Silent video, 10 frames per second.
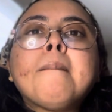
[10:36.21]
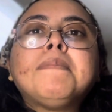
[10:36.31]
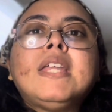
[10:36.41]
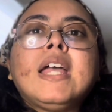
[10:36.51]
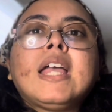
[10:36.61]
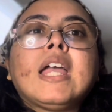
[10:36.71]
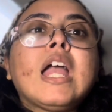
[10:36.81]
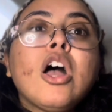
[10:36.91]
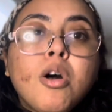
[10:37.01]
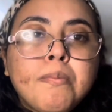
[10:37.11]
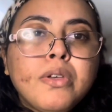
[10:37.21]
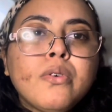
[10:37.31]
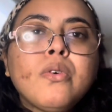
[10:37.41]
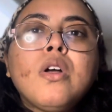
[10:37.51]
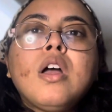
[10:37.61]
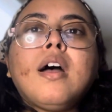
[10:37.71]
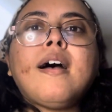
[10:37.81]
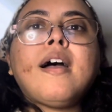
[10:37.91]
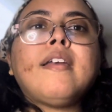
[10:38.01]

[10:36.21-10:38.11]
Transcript: that can help you uh,